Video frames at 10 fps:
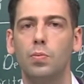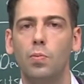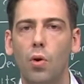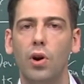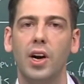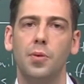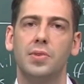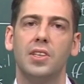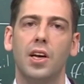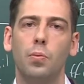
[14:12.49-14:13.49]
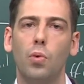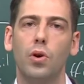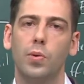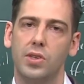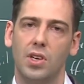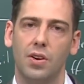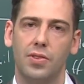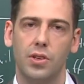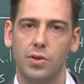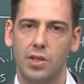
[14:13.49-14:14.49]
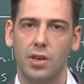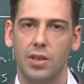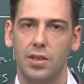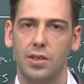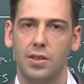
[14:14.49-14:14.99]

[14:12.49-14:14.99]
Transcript: more empty and more worse off than you started.